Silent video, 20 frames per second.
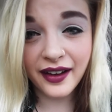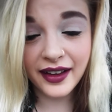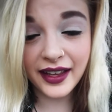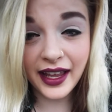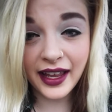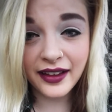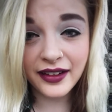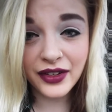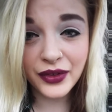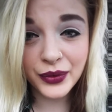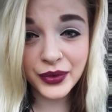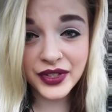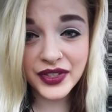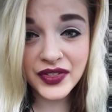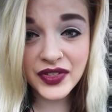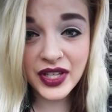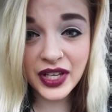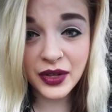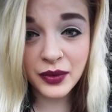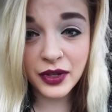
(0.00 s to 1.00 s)
Again, you want to
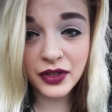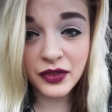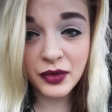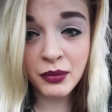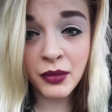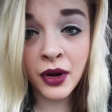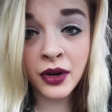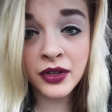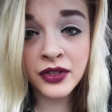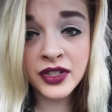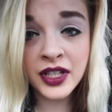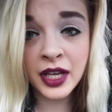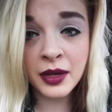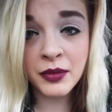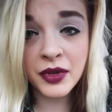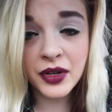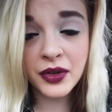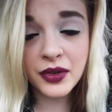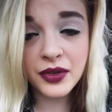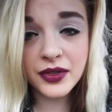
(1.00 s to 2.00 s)
stay away from harsh
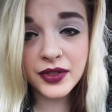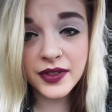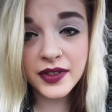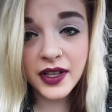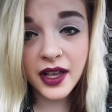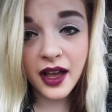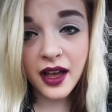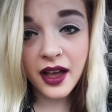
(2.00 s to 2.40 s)
chemicals.